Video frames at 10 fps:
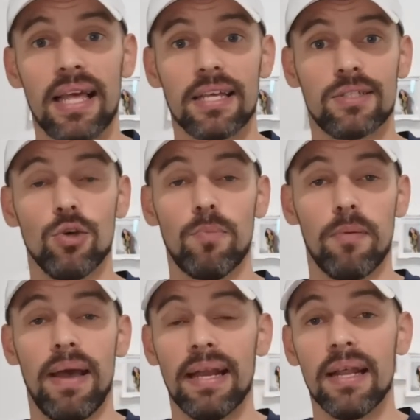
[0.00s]
like a
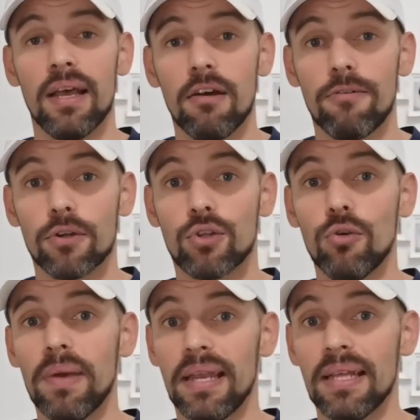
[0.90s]
Superman for
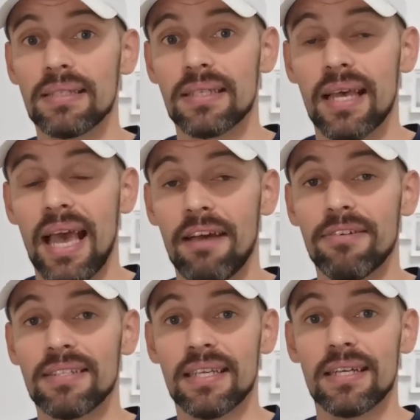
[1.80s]
2 minutes
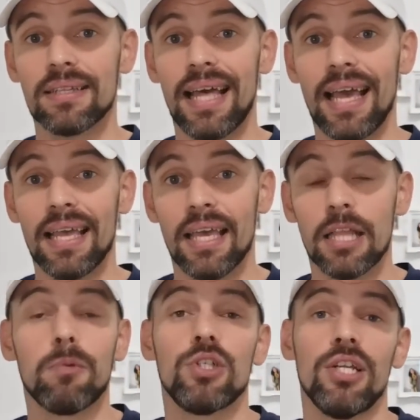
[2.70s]
every single day,
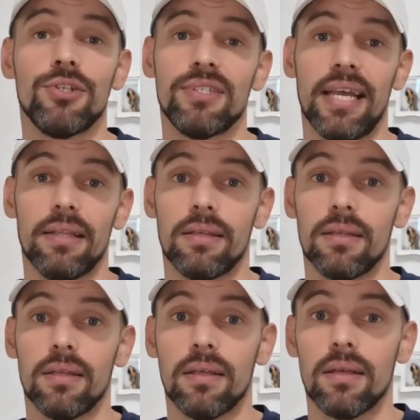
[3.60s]
it will change your state.
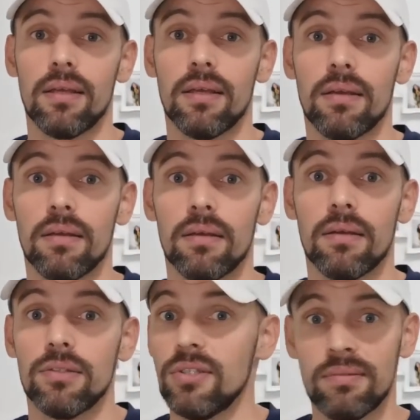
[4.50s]

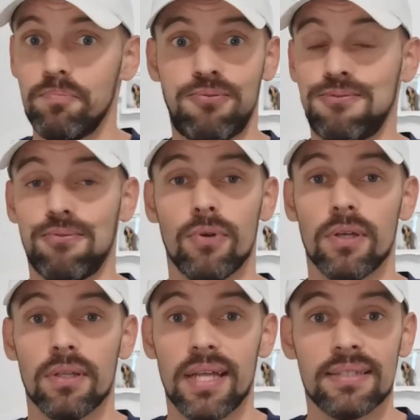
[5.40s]
Just
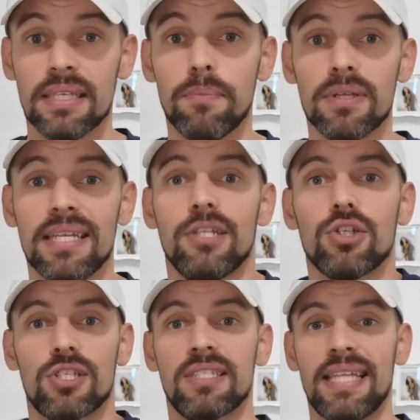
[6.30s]
that's simple as that.
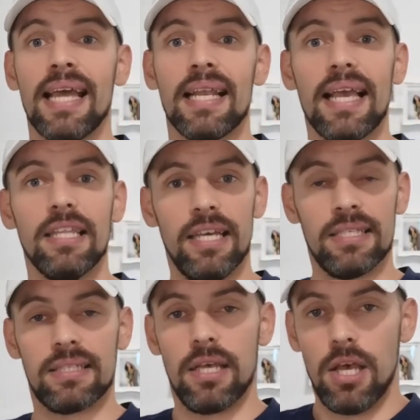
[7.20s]
Just stand like
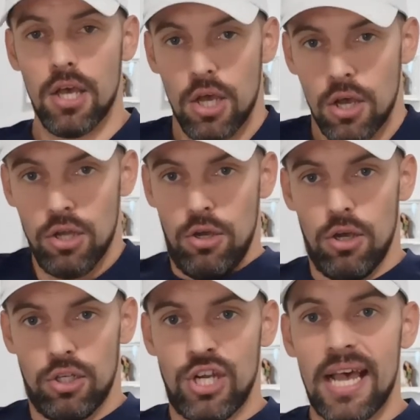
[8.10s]
this,
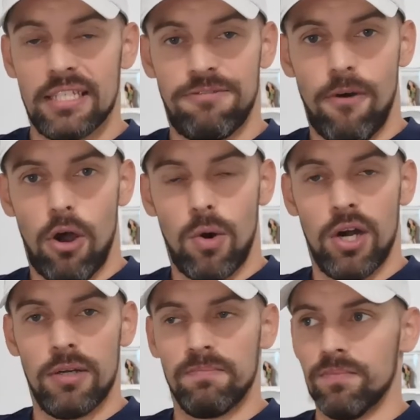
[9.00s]
chest
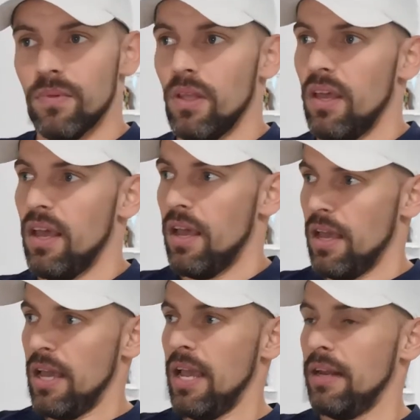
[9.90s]
forward,
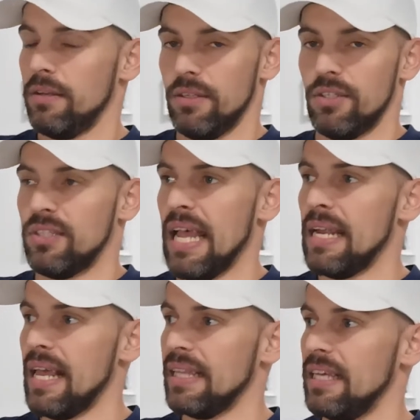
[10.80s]
and
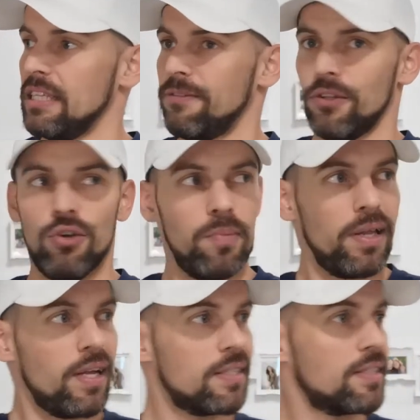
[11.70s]
stand like this for 2
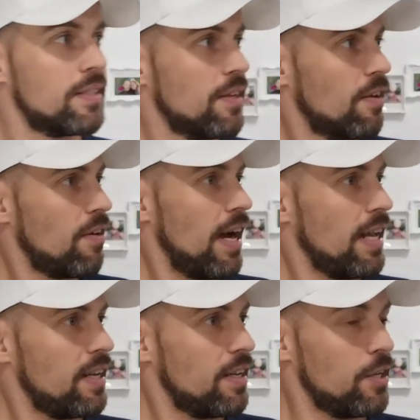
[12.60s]
minutes,
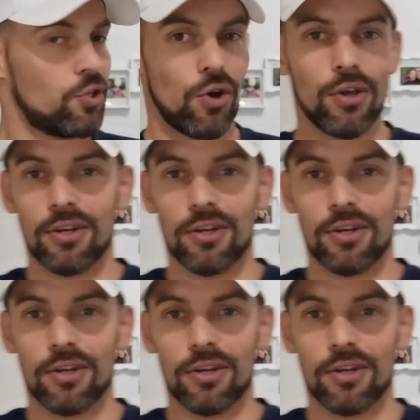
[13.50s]
right? Enjoy